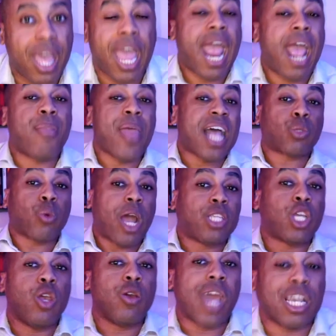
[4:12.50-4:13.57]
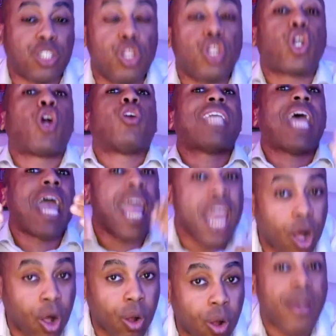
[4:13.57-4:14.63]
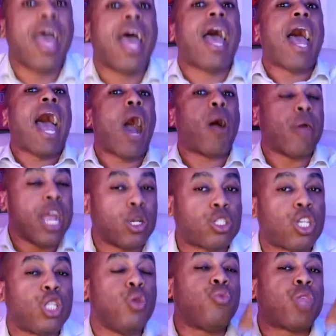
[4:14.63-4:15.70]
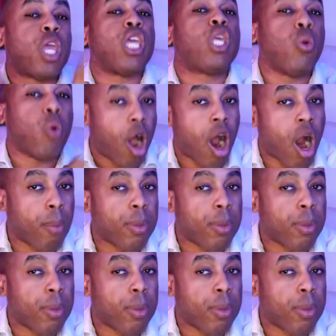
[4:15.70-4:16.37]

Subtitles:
And that's why I tell you guys, you need to curtail how interested you think you are,